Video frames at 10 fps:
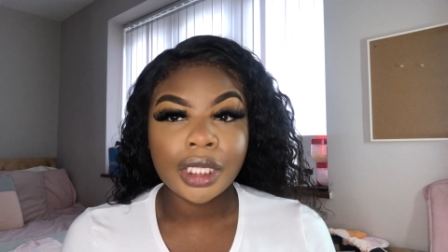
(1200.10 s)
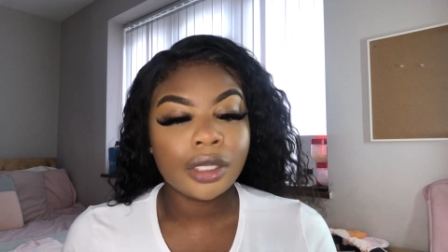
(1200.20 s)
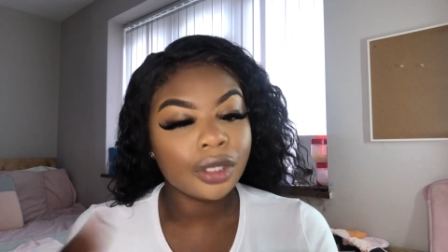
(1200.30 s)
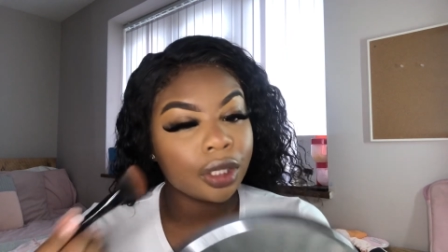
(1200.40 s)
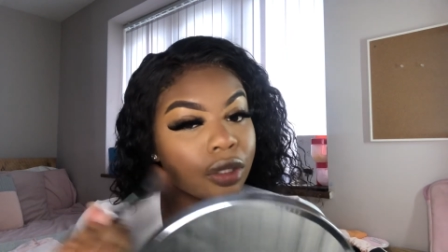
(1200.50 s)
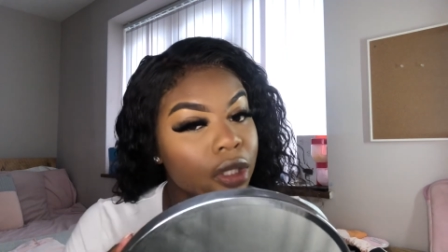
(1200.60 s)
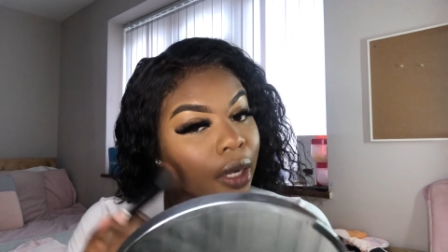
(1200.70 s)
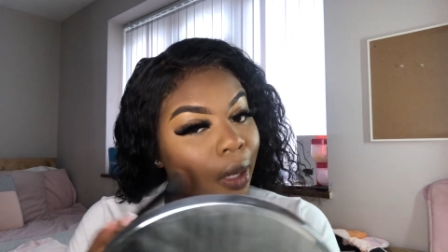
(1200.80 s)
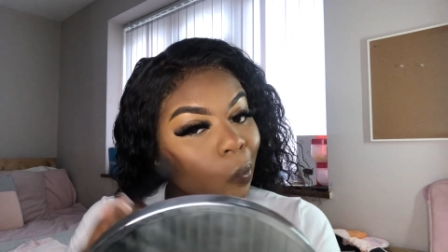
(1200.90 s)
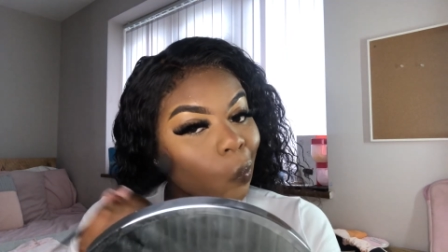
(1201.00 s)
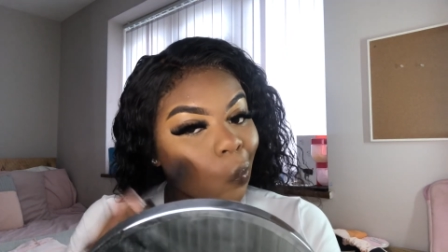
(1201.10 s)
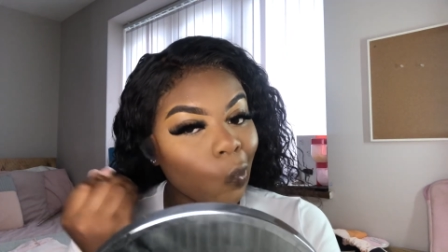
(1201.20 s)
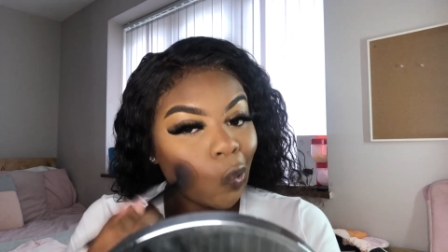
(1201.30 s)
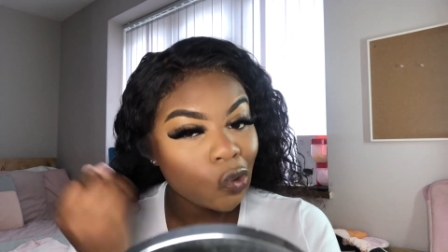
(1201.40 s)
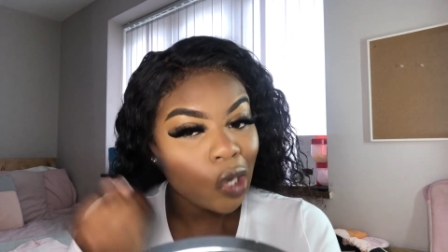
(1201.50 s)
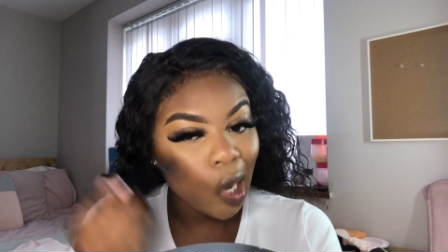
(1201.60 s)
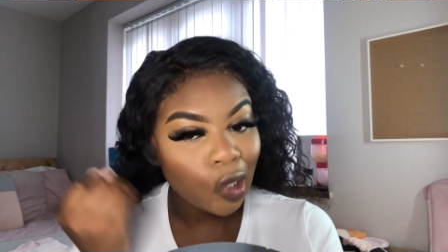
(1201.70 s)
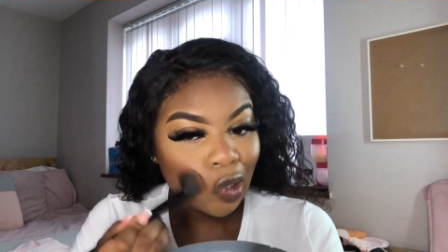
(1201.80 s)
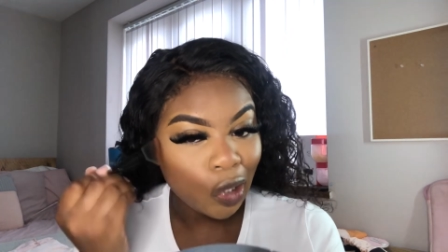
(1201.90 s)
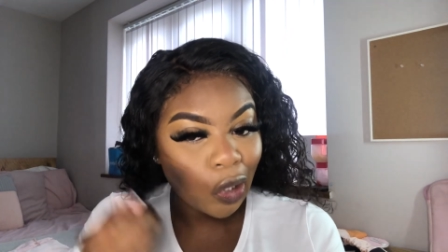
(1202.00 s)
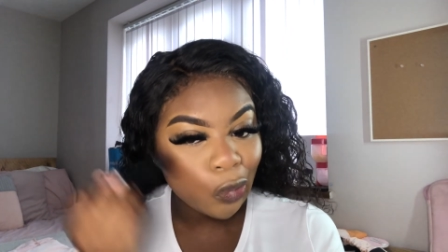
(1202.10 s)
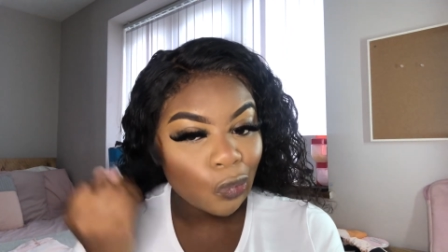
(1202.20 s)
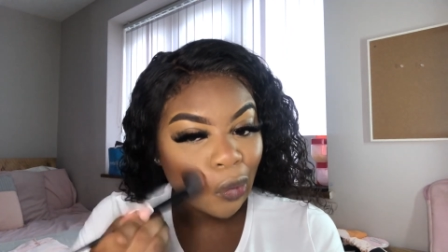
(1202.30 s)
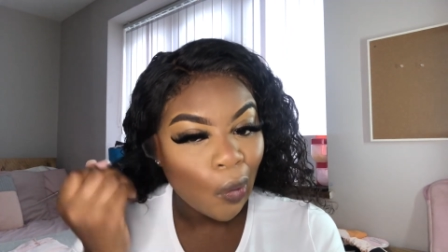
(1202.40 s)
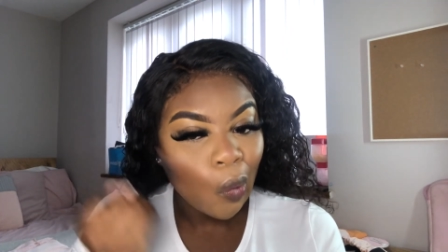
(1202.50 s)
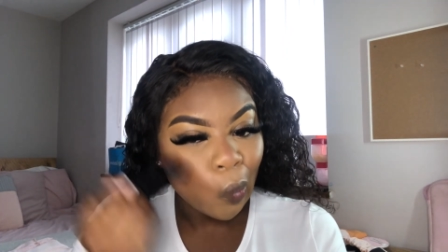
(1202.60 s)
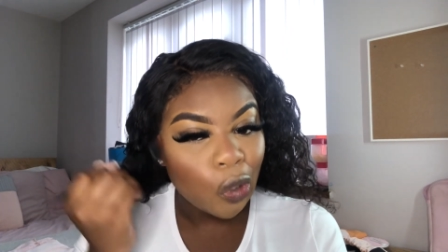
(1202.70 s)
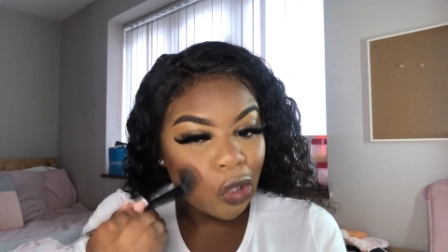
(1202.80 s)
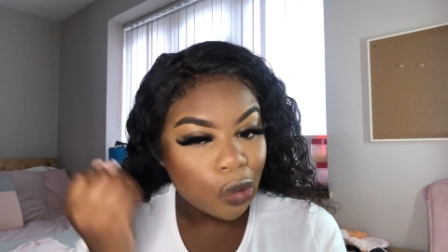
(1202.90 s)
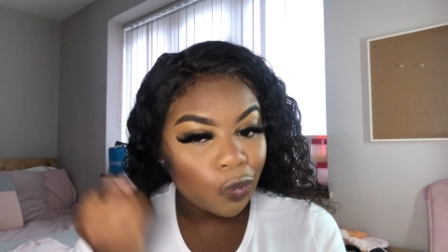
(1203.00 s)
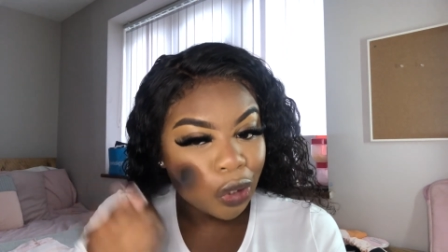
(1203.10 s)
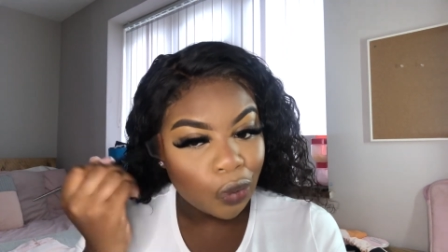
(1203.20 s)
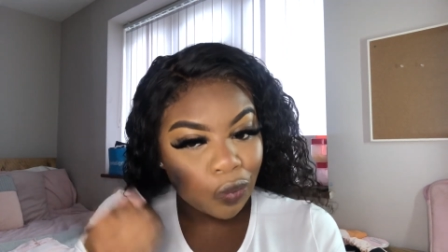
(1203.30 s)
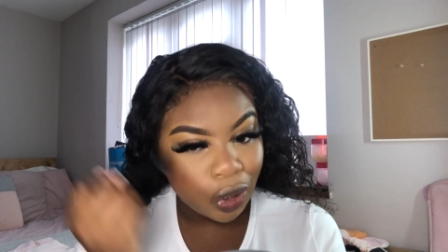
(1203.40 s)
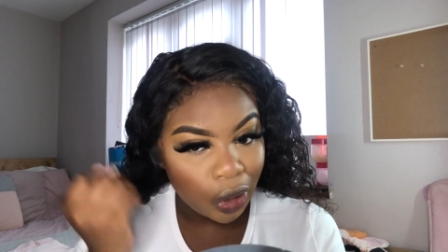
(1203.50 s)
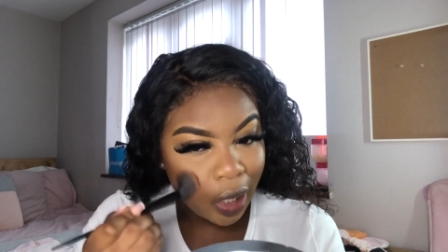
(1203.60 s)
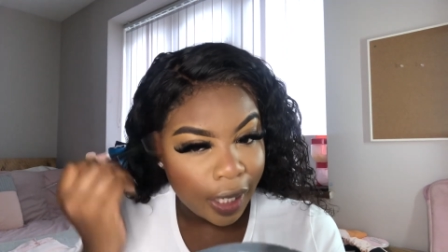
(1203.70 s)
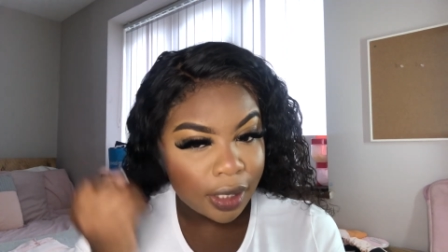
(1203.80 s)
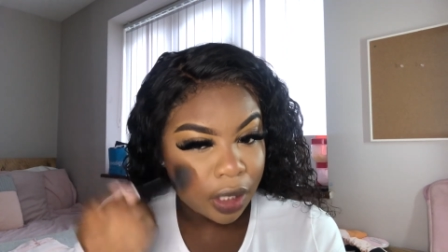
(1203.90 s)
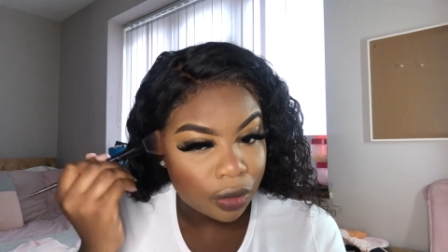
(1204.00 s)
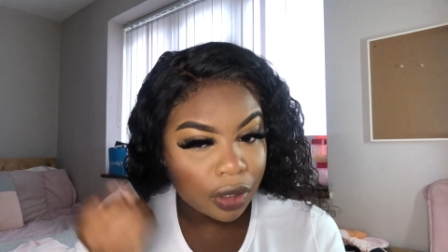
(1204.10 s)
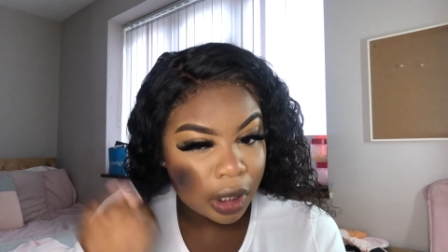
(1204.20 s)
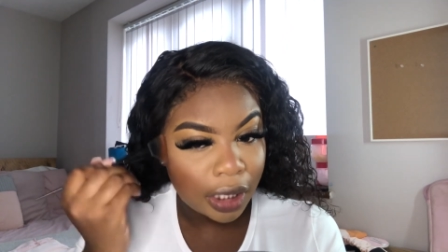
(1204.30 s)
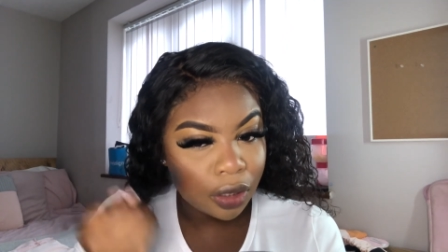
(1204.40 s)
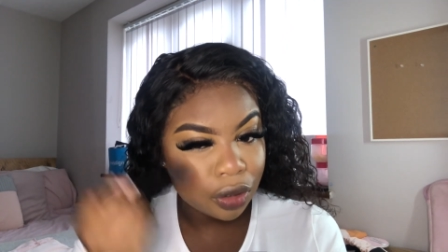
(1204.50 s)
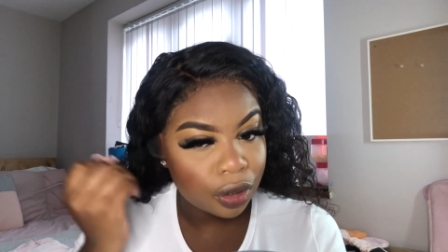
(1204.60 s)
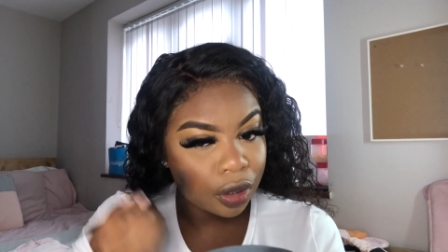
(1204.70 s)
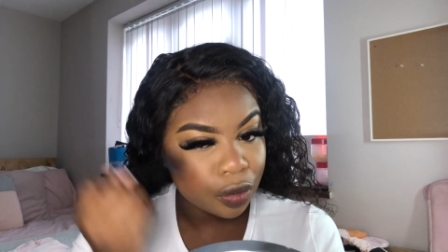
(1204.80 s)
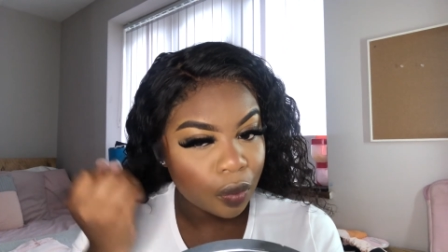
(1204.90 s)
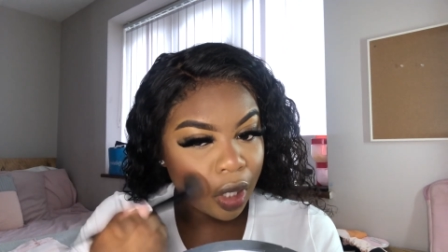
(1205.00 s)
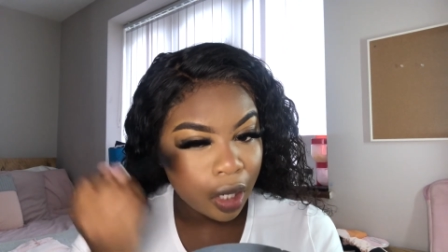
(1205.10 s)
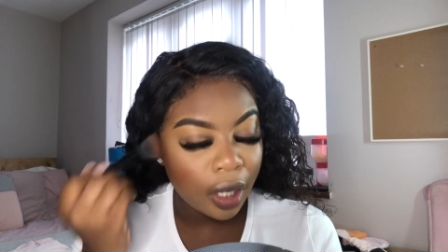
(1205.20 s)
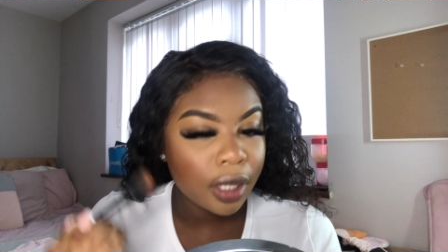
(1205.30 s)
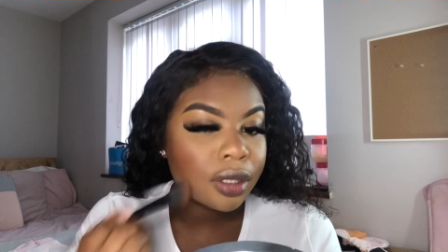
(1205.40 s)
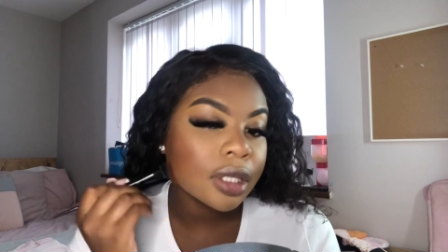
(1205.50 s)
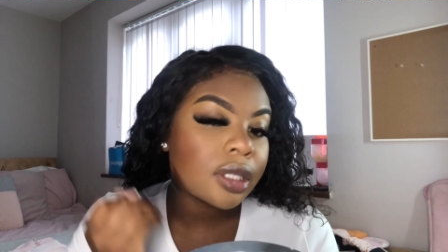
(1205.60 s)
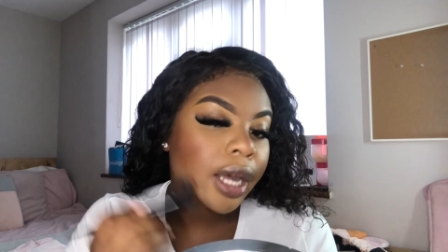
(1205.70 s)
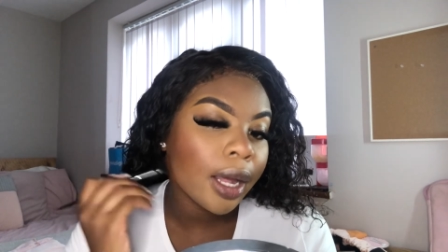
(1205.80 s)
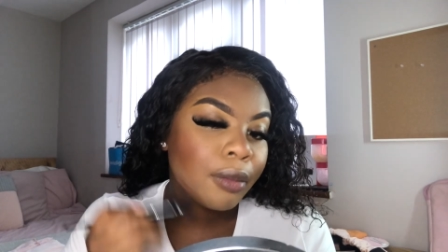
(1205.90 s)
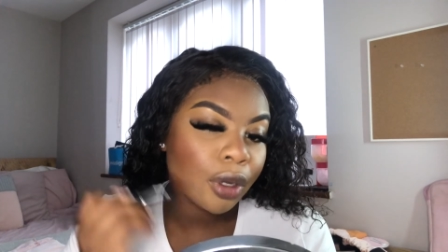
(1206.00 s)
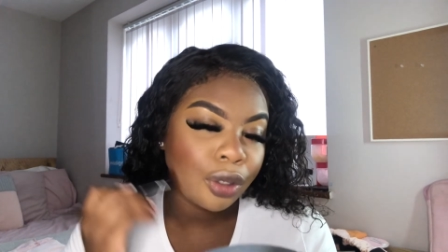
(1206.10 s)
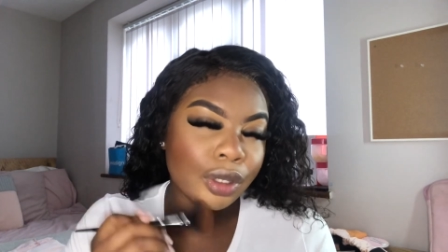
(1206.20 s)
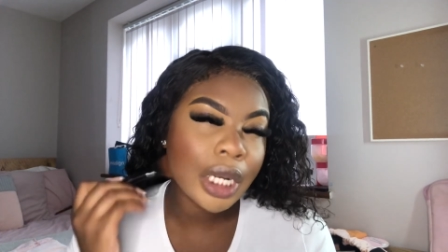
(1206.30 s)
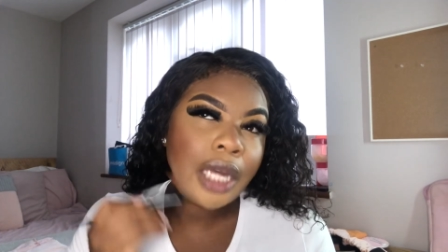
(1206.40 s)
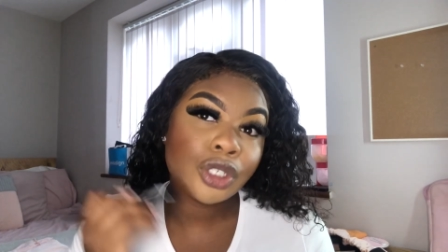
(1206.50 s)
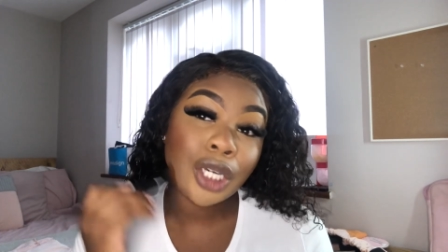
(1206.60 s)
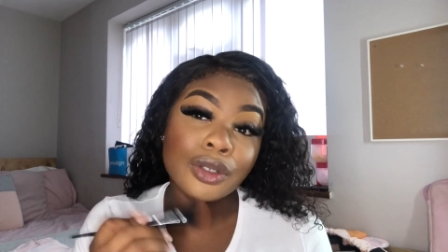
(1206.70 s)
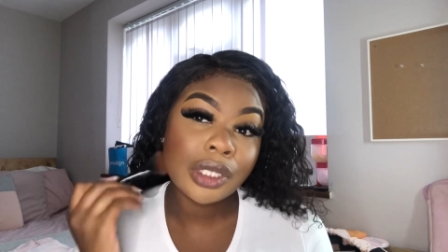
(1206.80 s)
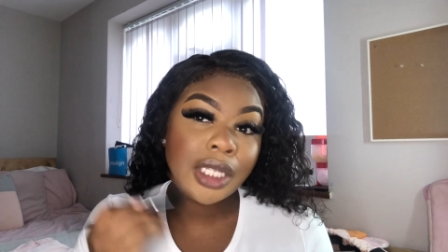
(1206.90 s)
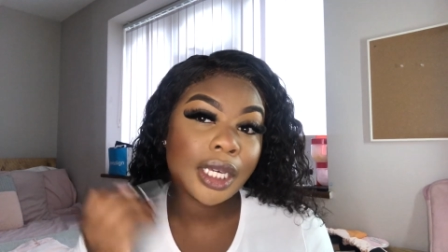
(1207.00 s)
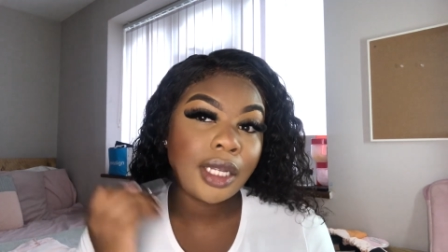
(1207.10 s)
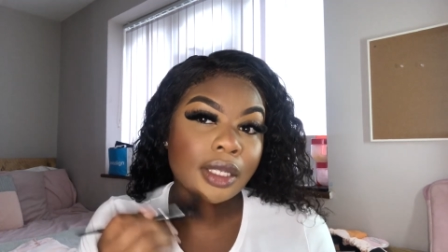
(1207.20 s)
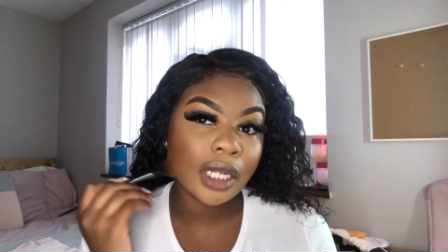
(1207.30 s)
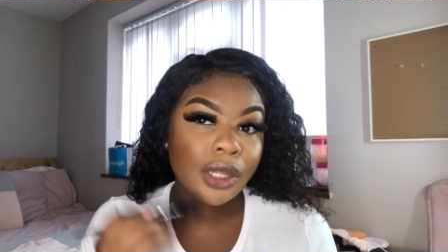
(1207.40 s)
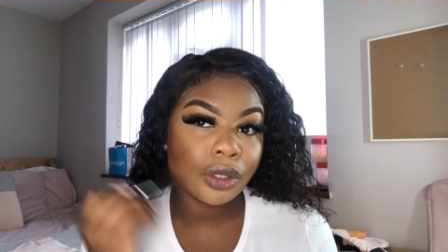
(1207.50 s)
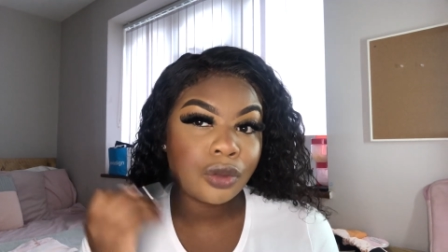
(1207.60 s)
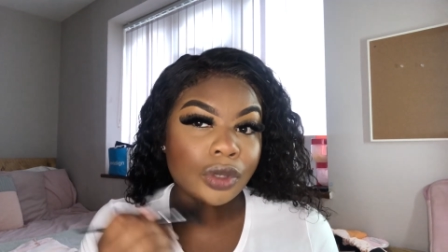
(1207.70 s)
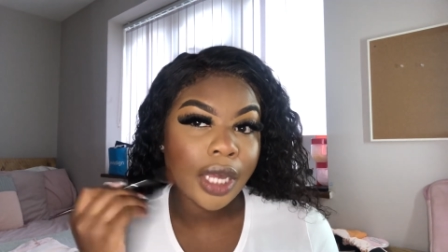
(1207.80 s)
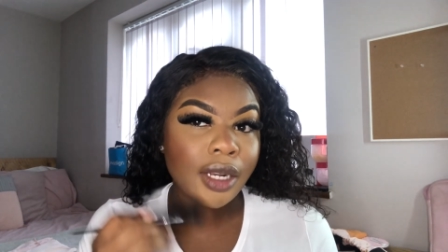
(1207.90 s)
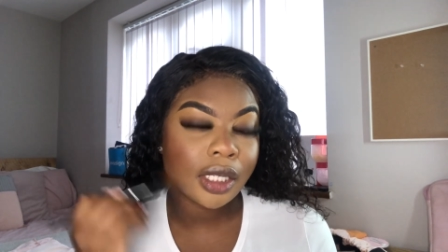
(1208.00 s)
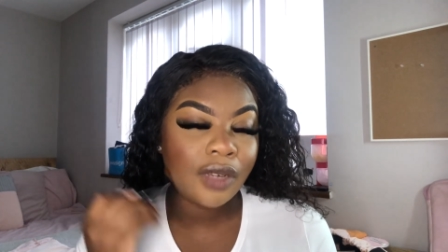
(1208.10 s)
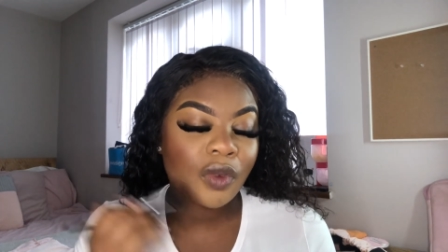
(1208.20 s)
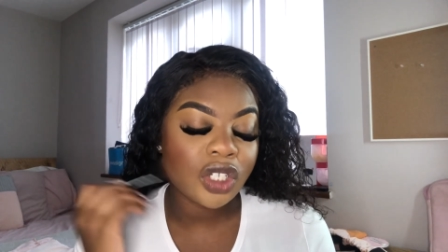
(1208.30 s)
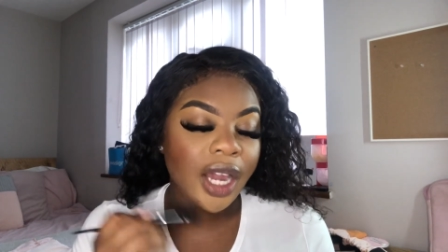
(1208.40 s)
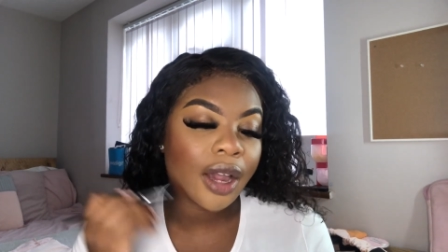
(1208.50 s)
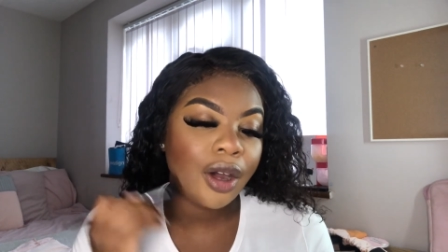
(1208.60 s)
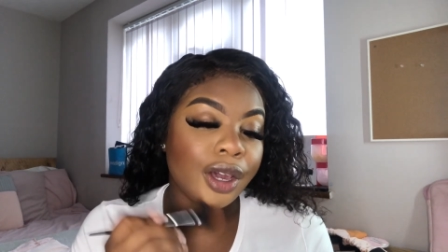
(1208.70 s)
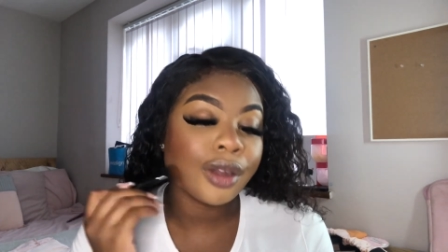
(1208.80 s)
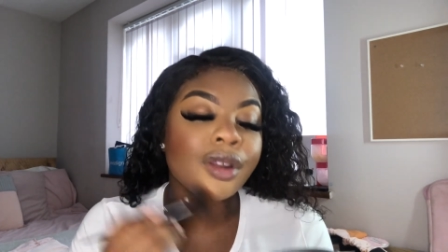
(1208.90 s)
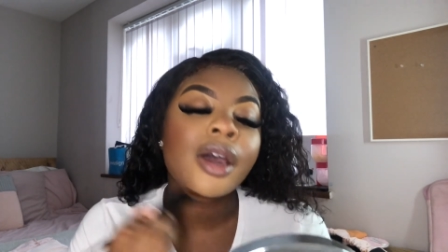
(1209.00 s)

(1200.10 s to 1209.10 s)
good um, alternative which is really really nice i know sleek do good ones um, hoola toasted is another good alternative which i own